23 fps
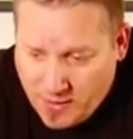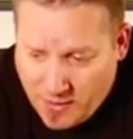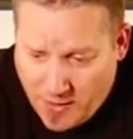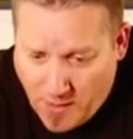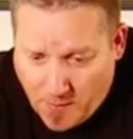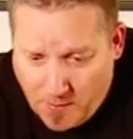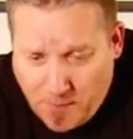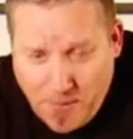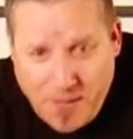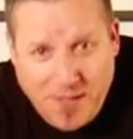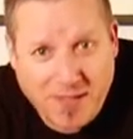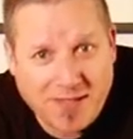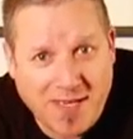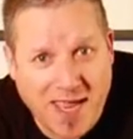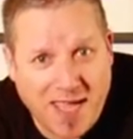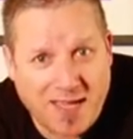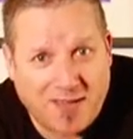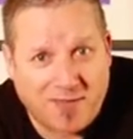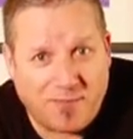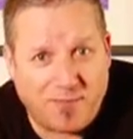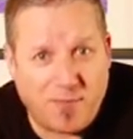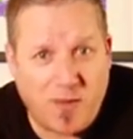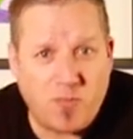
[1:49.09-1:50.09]
a big stack
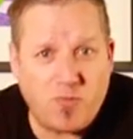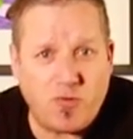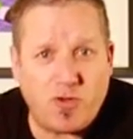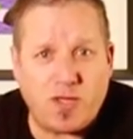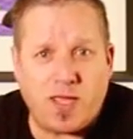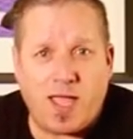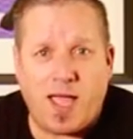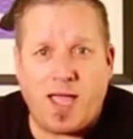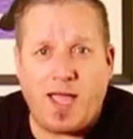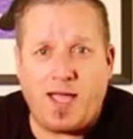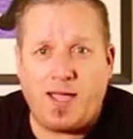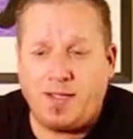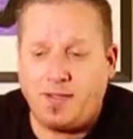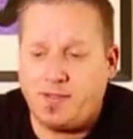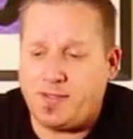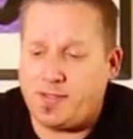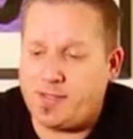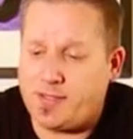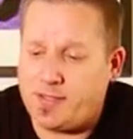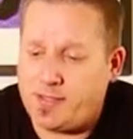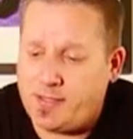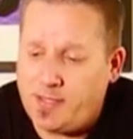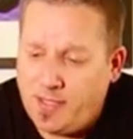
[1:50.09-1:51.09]
of memory
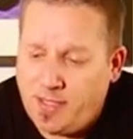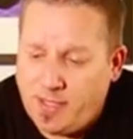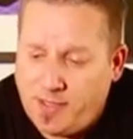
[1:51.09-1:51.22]
cards.